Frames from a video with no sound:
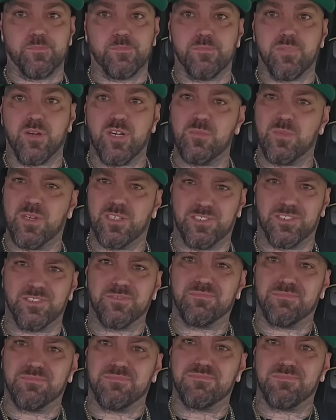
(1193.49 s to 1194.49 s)
pretty much
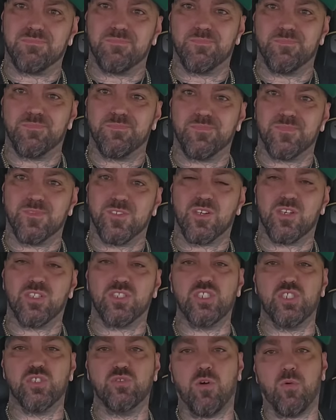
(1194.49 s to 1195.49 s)
going to
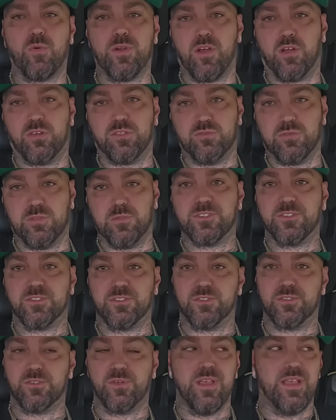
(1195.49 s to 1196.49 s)
do what we all knew he was going
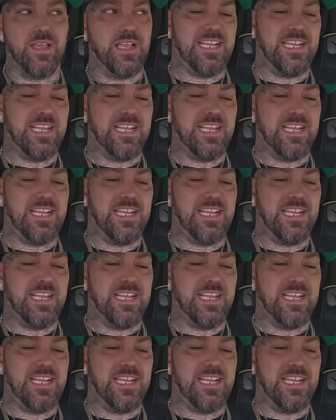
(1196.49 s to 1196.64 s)
to do.